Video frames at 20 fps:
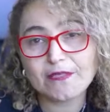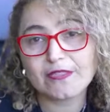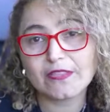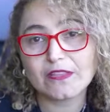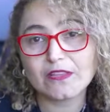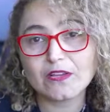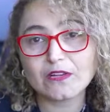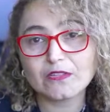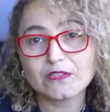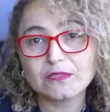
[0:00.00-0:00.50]

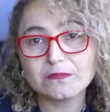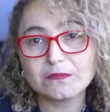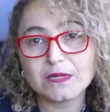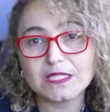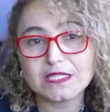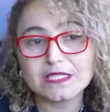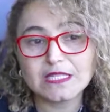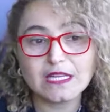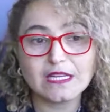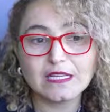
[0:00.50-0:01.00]
The doctor
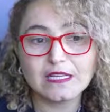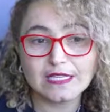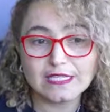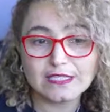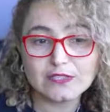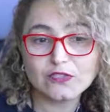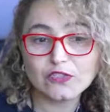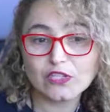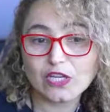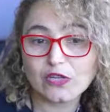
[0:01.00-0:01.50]
might say,
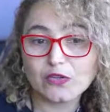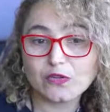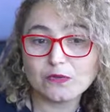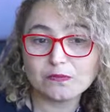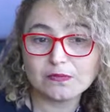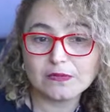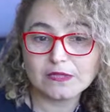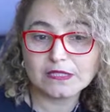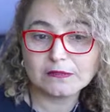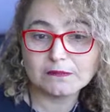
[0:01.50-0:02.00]
let's check your
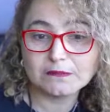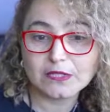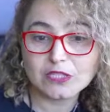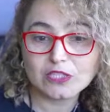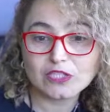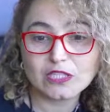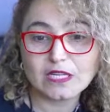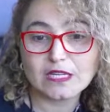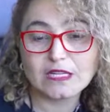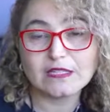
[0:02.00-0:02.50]
blood
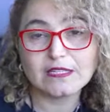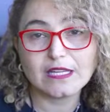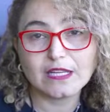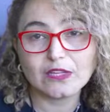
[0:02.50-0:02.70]
pressure and